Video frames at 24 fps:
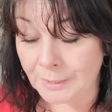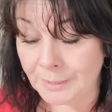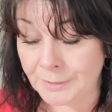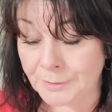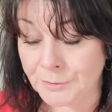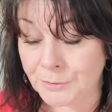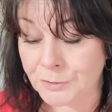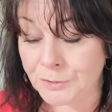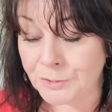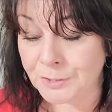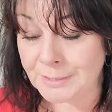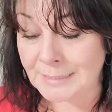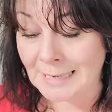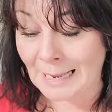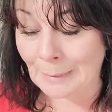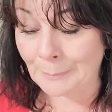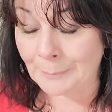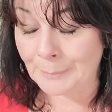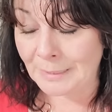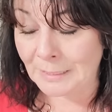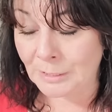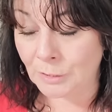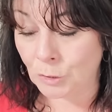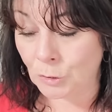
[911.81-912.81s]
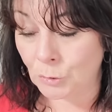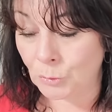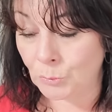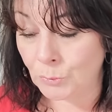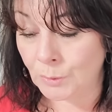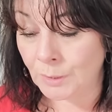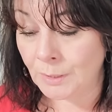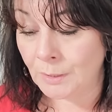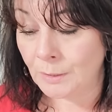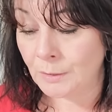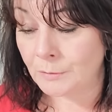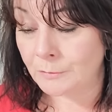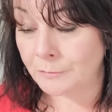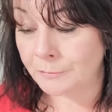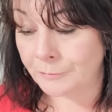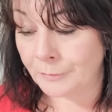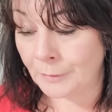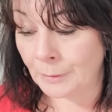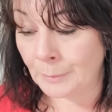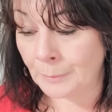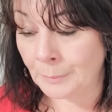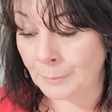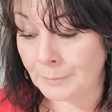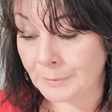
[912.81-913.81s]
It's stopping you
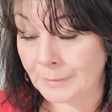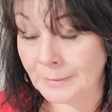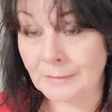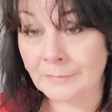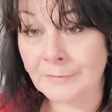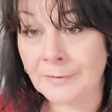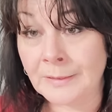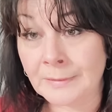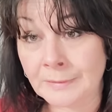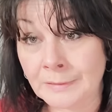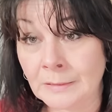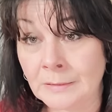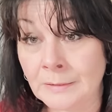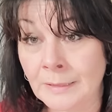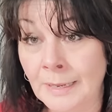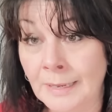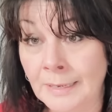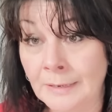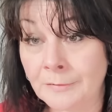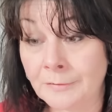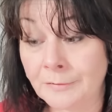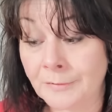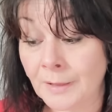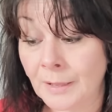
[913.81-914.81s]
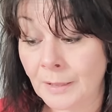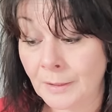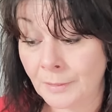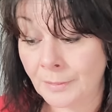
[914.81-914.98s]
from living the life